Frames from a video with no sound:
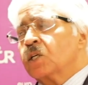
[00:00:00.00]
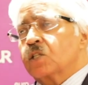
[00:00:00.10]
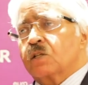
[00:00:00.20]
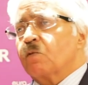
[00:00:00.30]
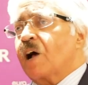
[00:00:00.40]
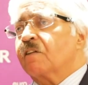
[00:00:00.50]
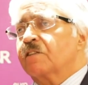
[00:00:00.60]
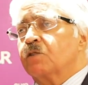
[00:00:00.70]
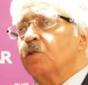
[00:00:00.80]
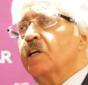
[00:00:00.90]
So the valve
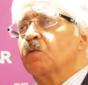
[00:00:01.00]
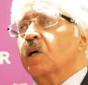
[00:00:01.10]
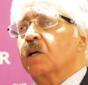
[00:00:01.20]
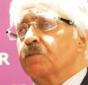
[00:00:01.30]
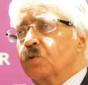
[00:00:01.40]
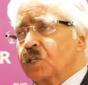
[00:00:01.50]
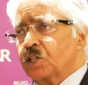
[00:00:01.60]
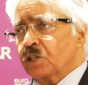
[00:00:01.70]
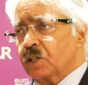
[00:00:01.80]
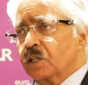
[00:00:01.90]
did very well up to a
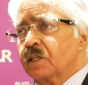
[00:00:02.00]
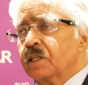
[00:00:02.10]
year.